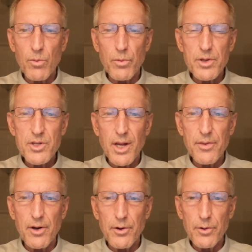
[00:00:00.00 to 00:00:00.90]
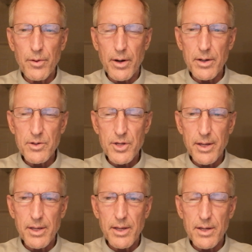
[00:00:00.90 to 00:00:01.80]
well, there's nothing to do there in
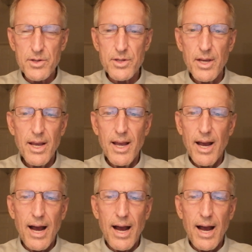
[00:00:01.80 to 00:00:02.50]
St. Kitts.